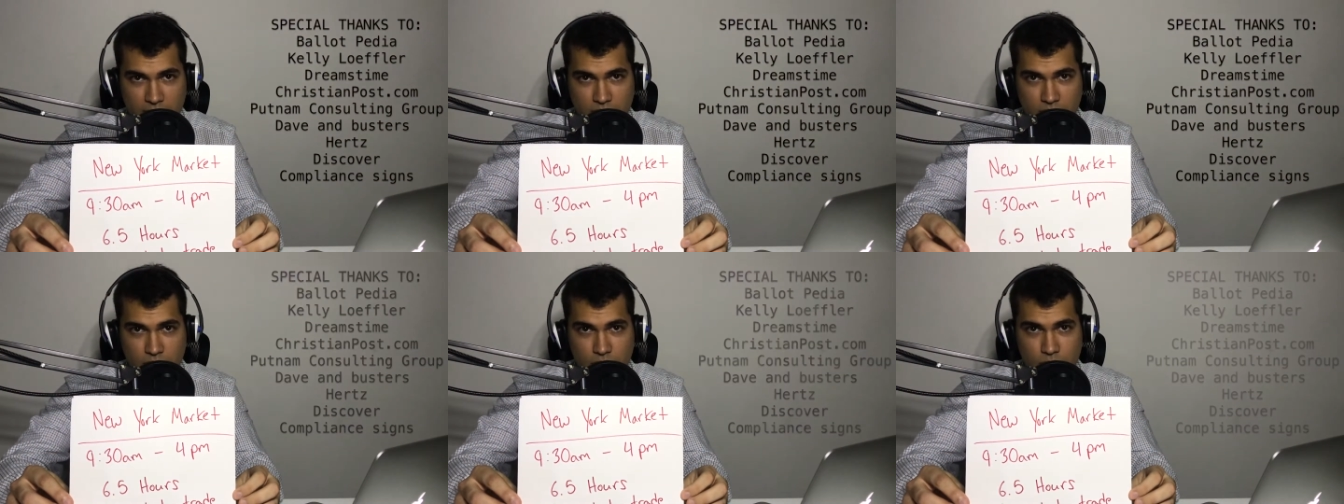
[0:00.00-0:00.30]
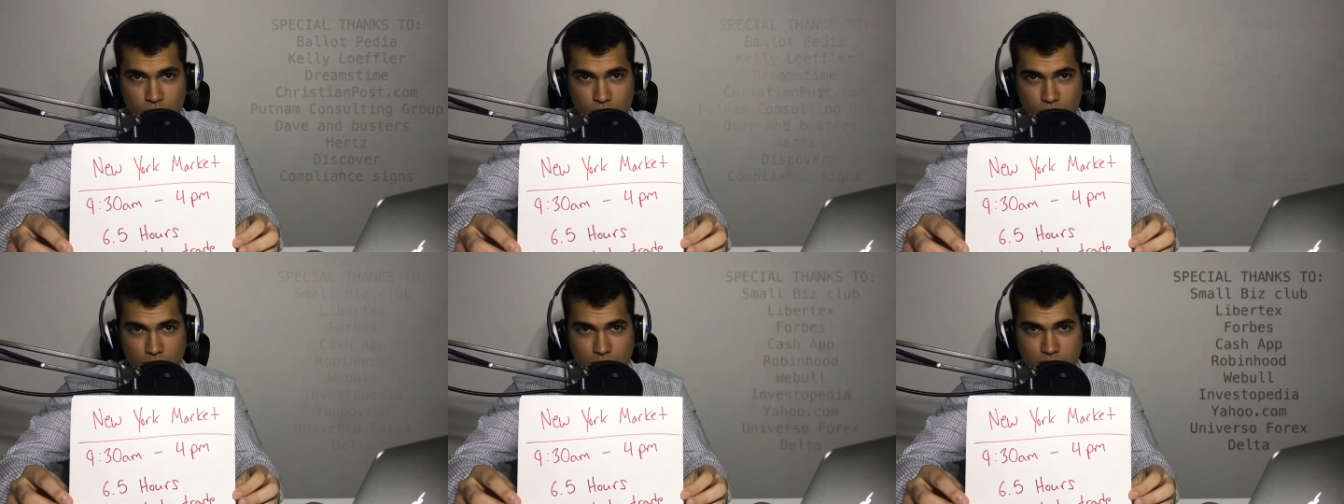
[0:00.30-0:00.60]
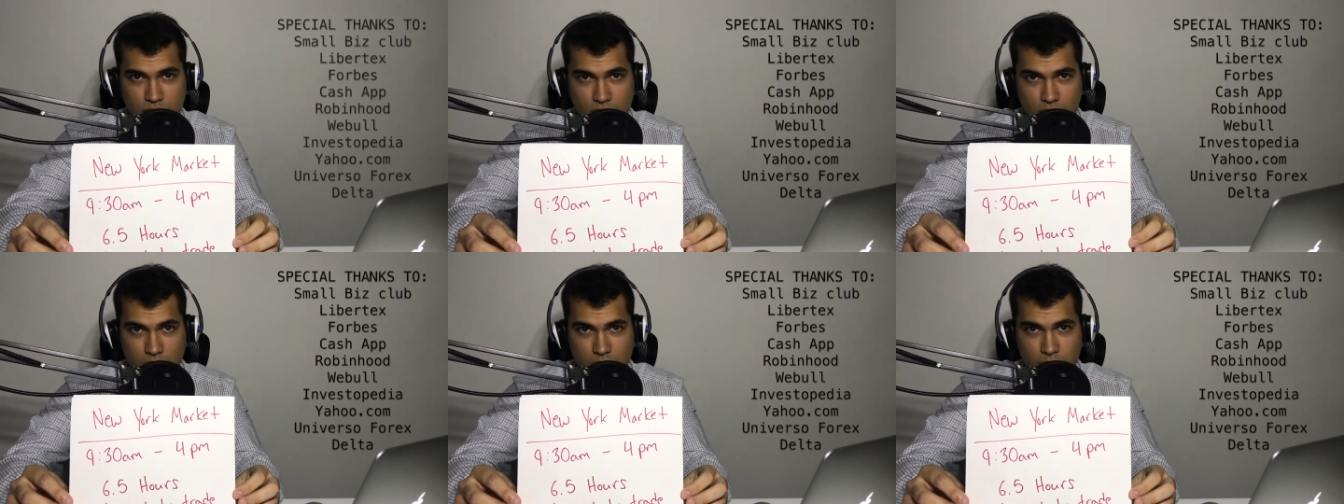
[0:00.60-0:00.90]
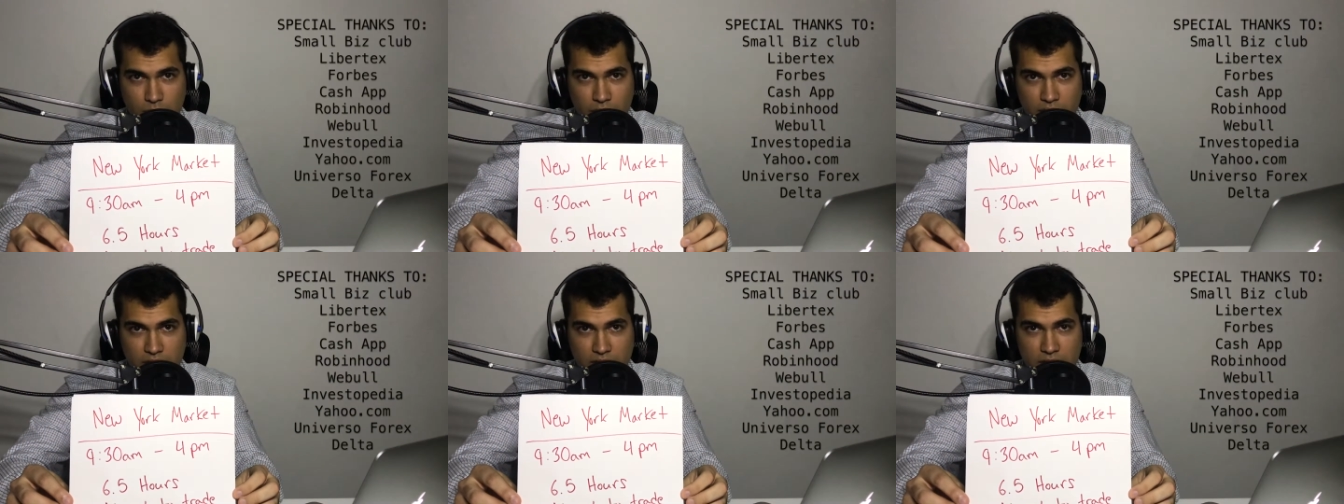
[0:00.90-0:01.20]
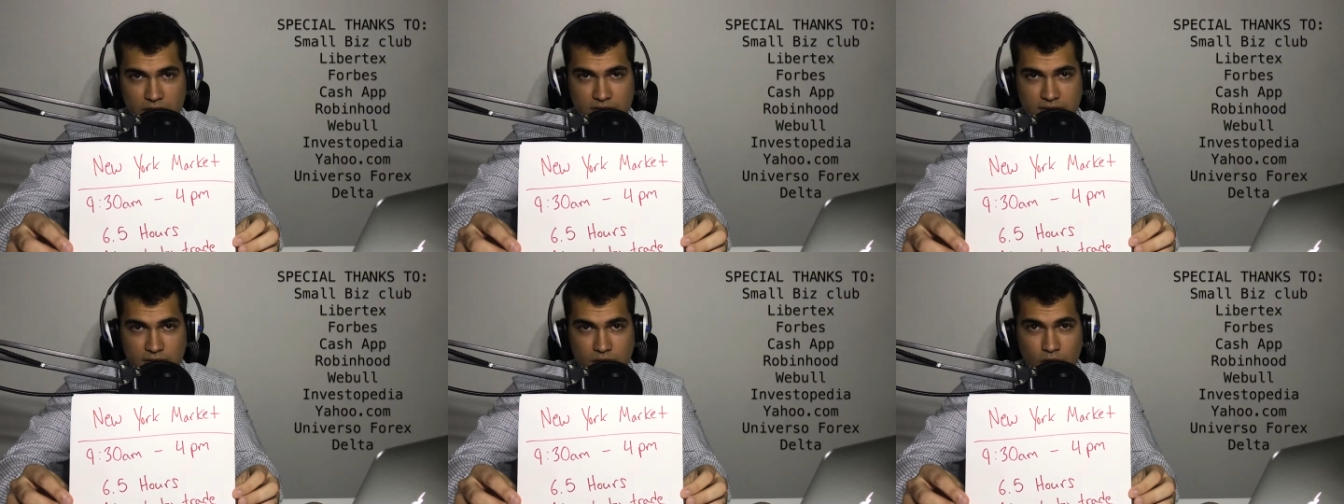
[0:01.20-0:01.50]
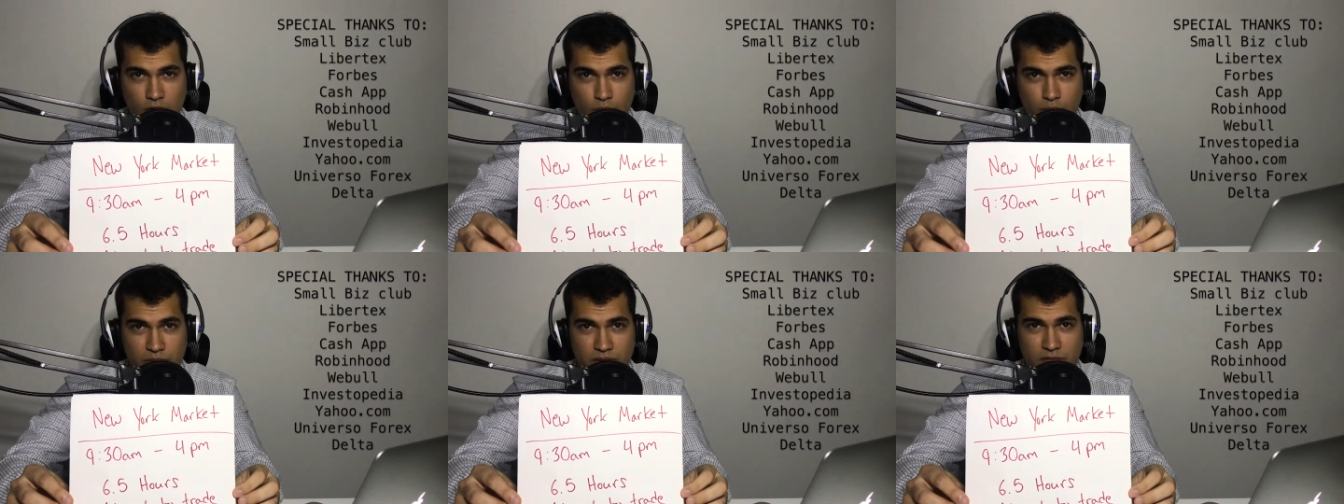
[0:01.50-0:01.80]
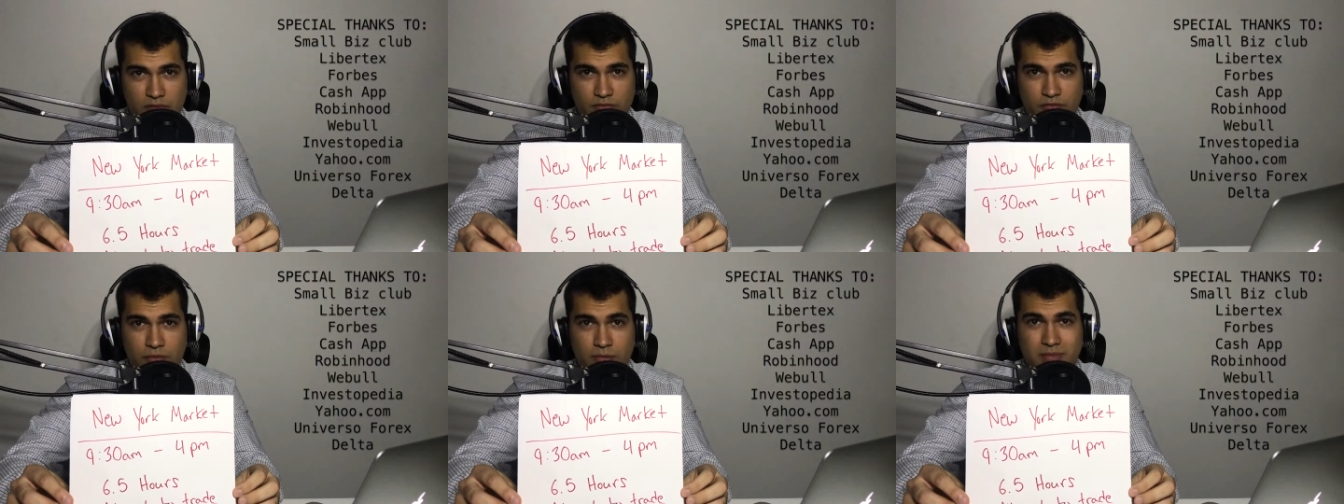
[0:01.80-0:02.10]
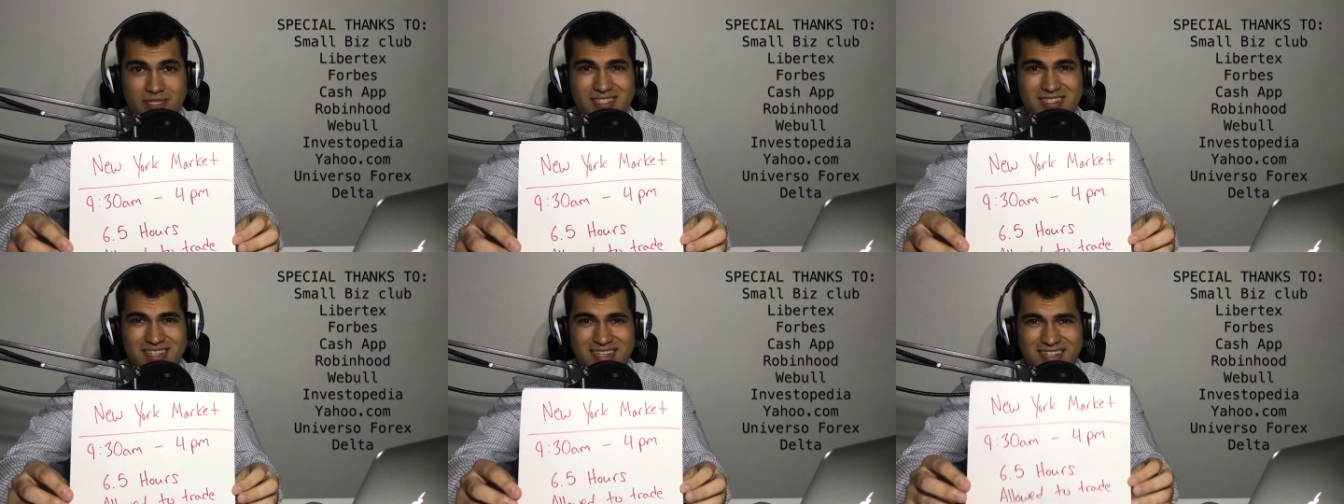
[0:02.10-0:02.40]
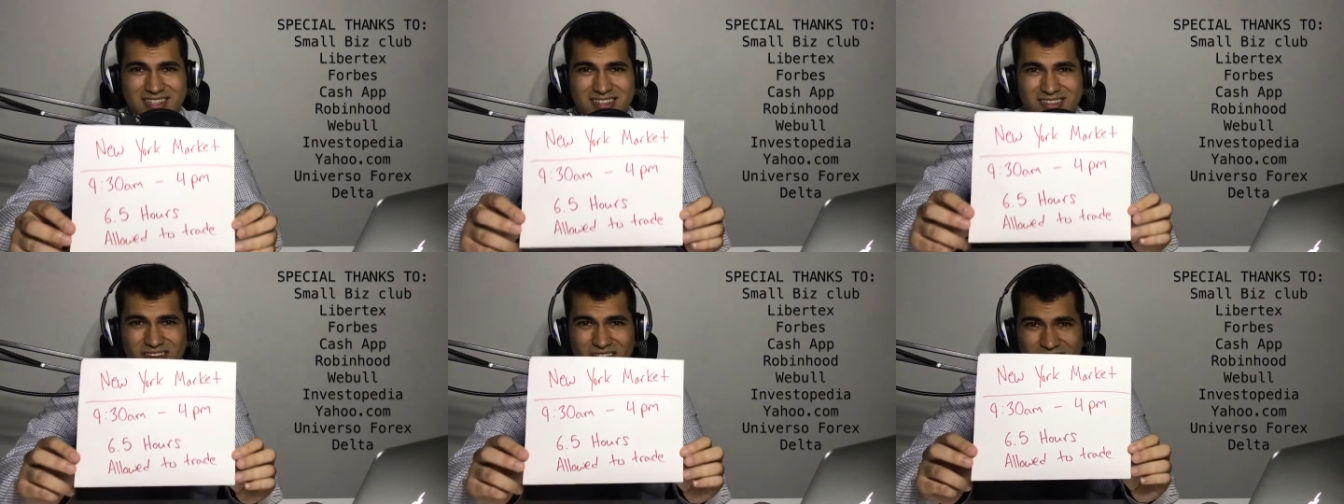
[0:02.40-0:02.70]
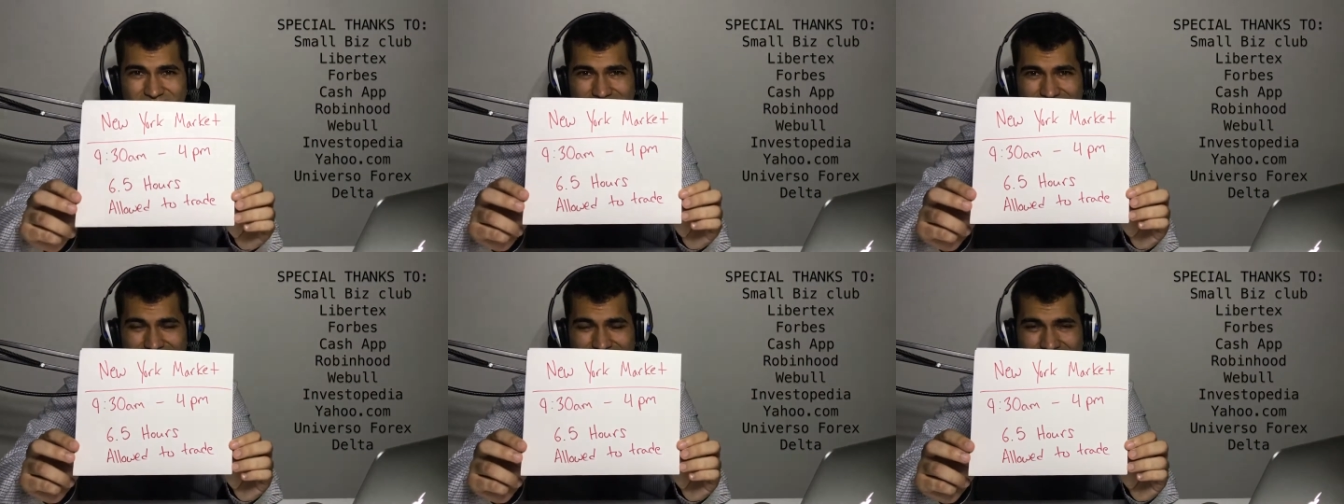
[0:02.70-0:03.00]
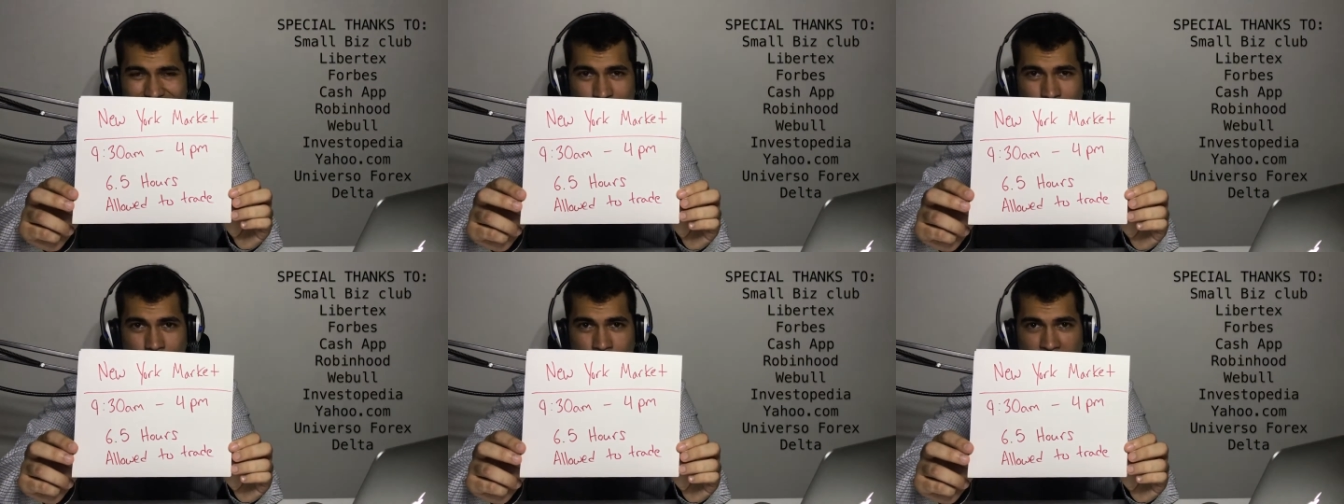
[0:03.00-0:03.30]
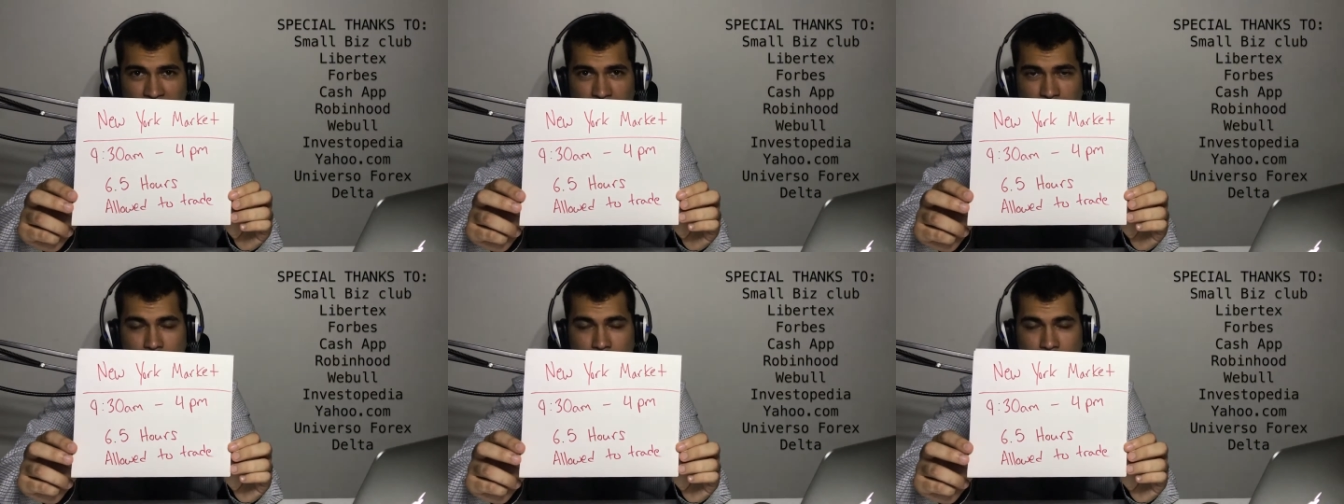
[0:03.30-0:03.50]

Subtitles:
The New York stock market is open from 6:30 a.m.